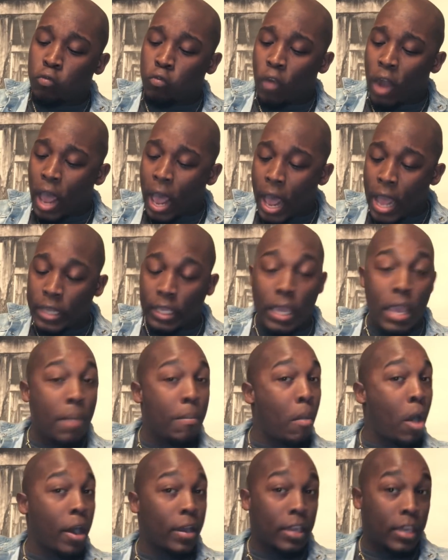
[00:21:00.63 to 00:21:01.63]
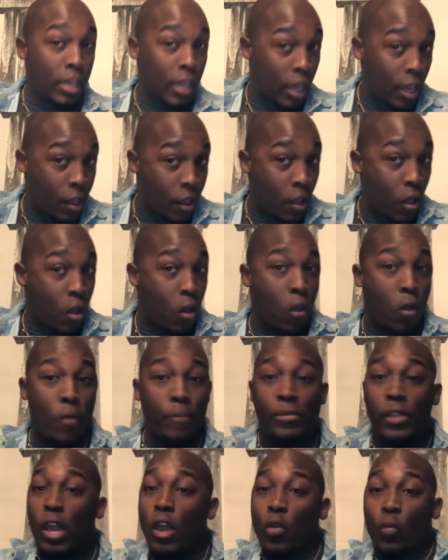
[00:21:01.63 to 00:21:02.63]
Rock and
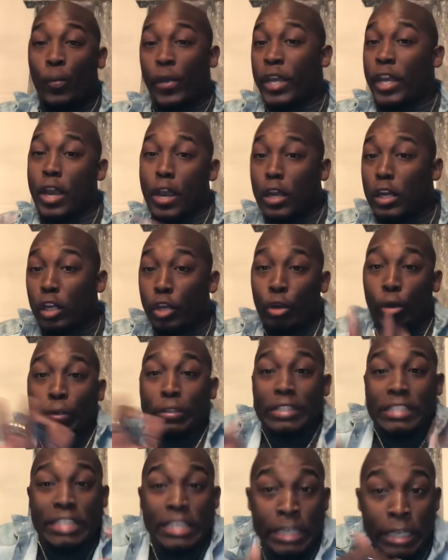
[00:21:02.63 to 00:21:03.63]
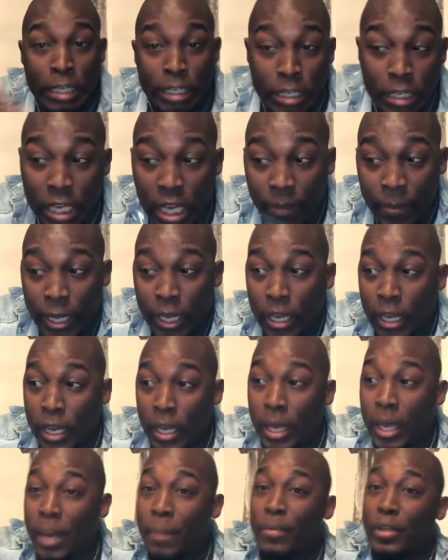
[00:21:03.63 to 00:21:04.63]
Markel, we hear a little T coming
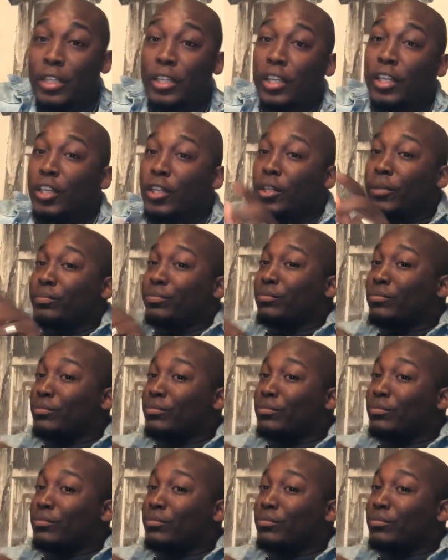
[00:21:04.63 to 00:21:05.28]
up. Look.